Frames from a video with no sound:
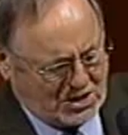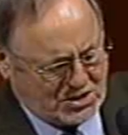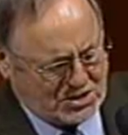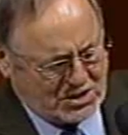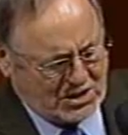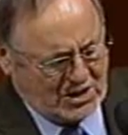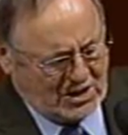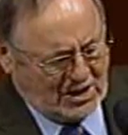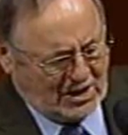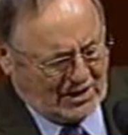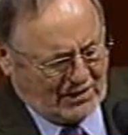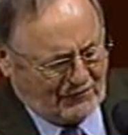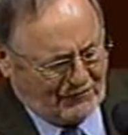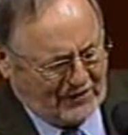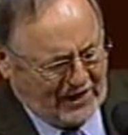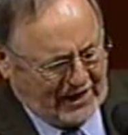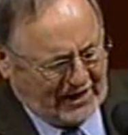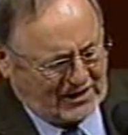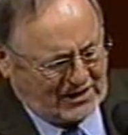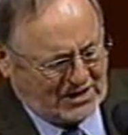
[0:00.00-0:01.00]
is the
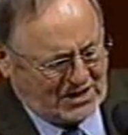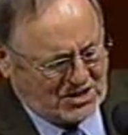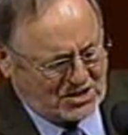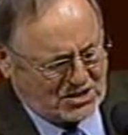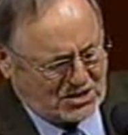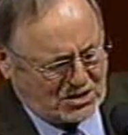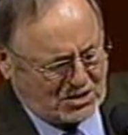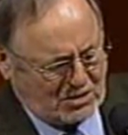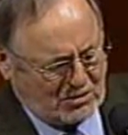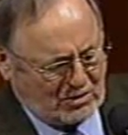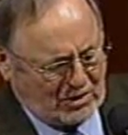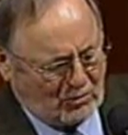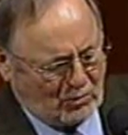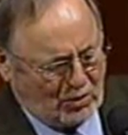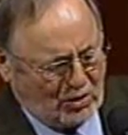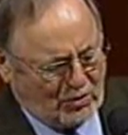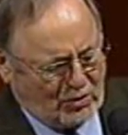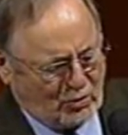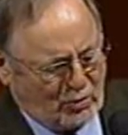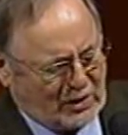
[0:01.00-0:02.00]
fact is the
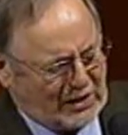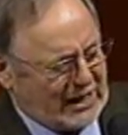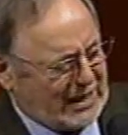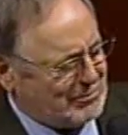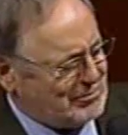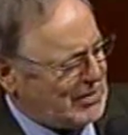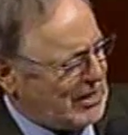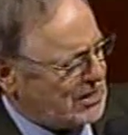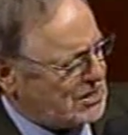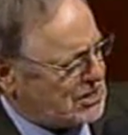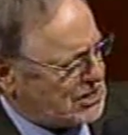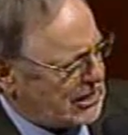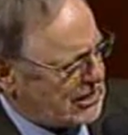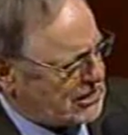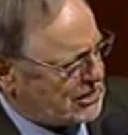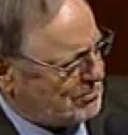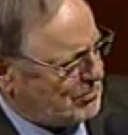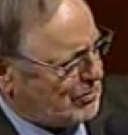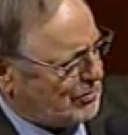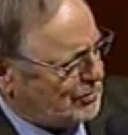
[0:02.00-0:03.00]
road will not be
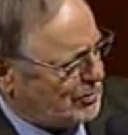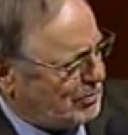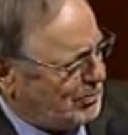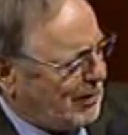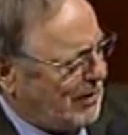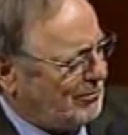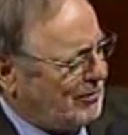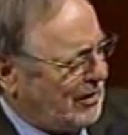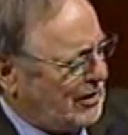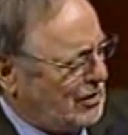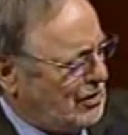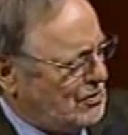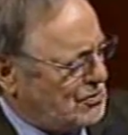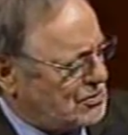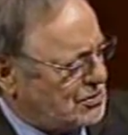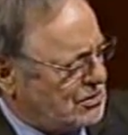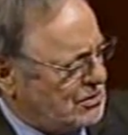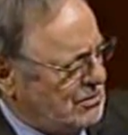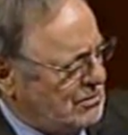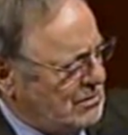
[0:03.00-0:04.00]
accessible to public
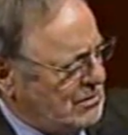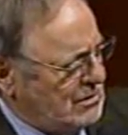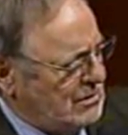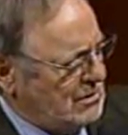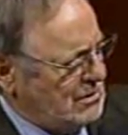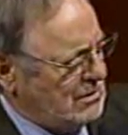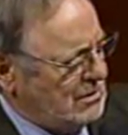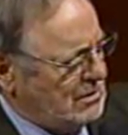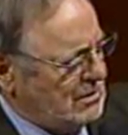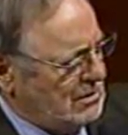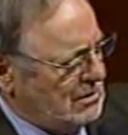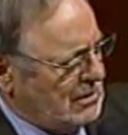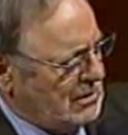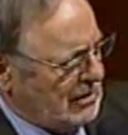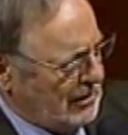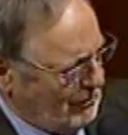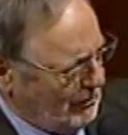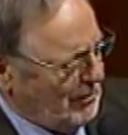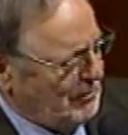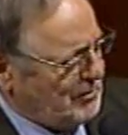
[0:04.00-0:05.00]
use.
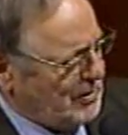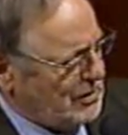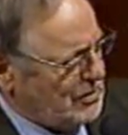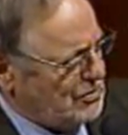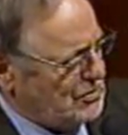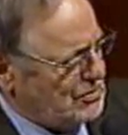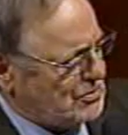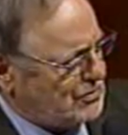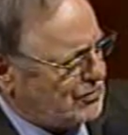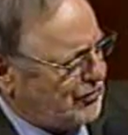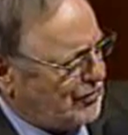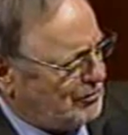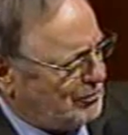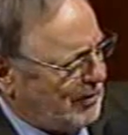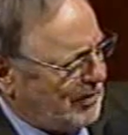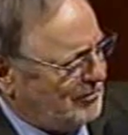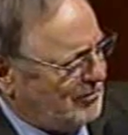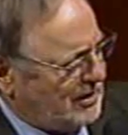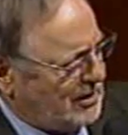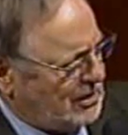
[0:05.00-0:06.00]
It will be used for
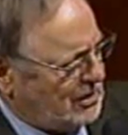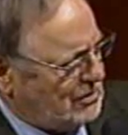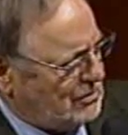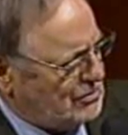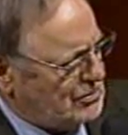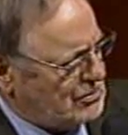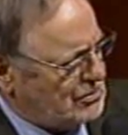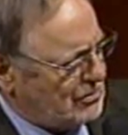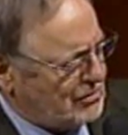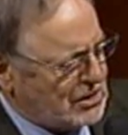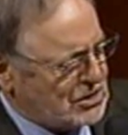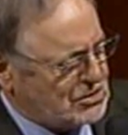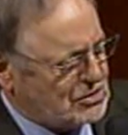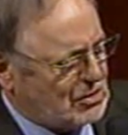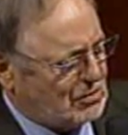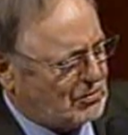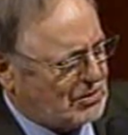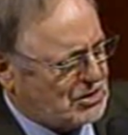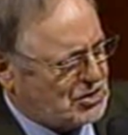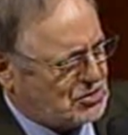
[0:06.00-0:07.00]
public use. There is
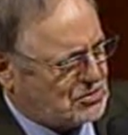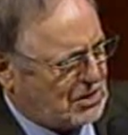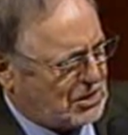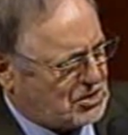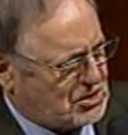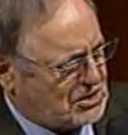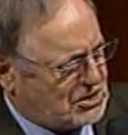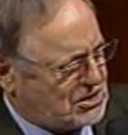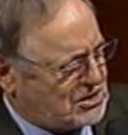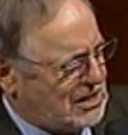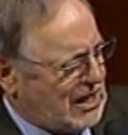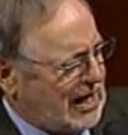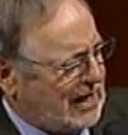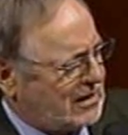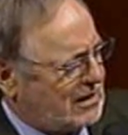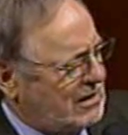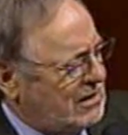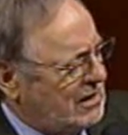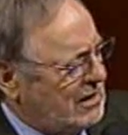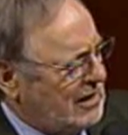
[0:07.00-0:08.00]
no restriction. It's
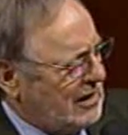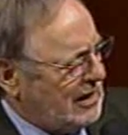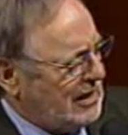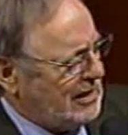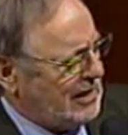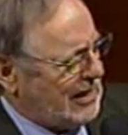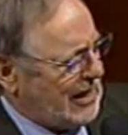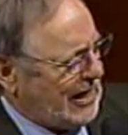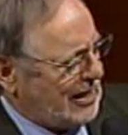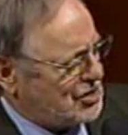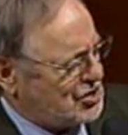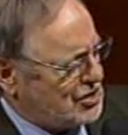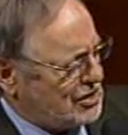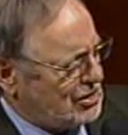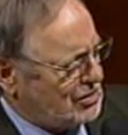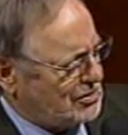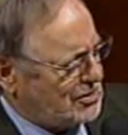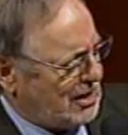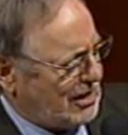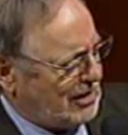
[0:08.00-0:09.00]
not any
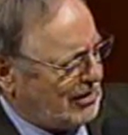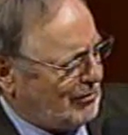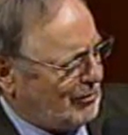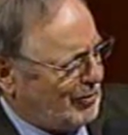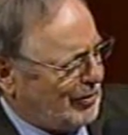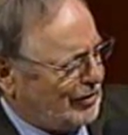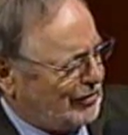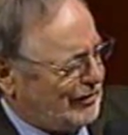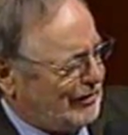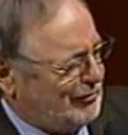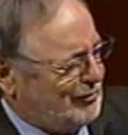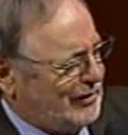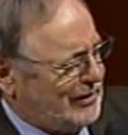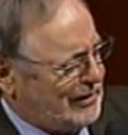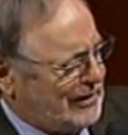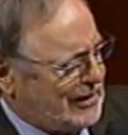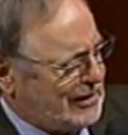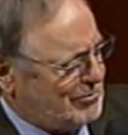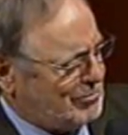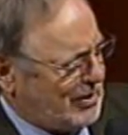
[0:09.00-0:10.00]
action will take and prohibit
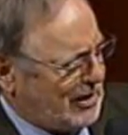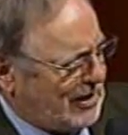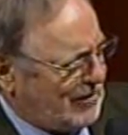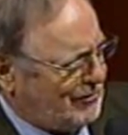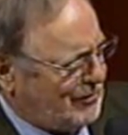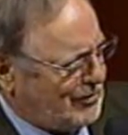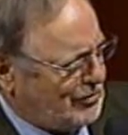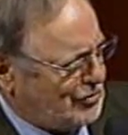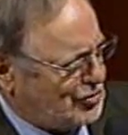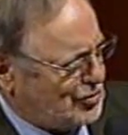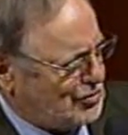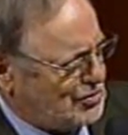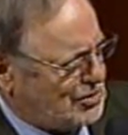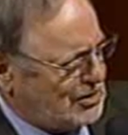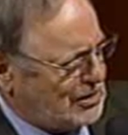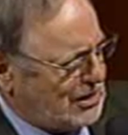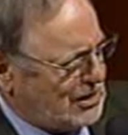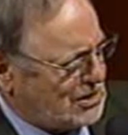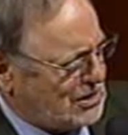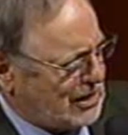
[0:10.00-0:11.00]
anybody from
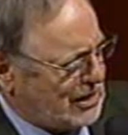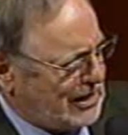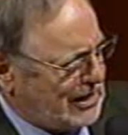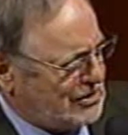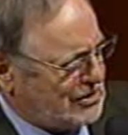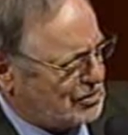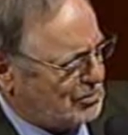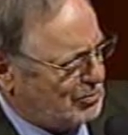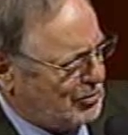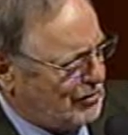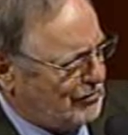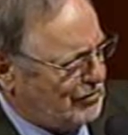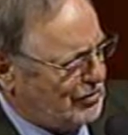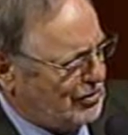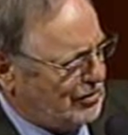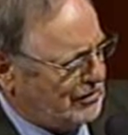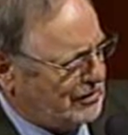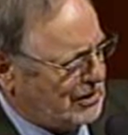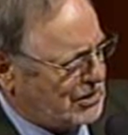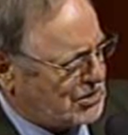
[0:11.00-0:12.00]
choosing these lands or
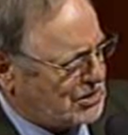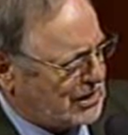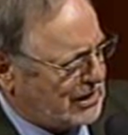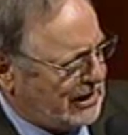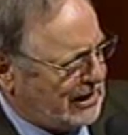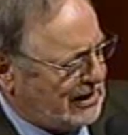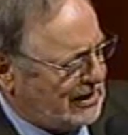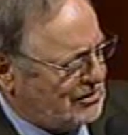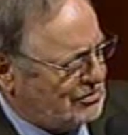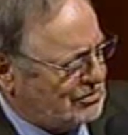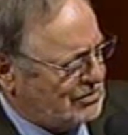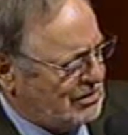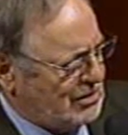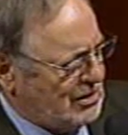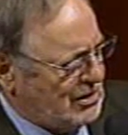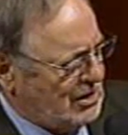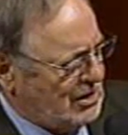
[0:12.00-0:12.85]
moving on these lands.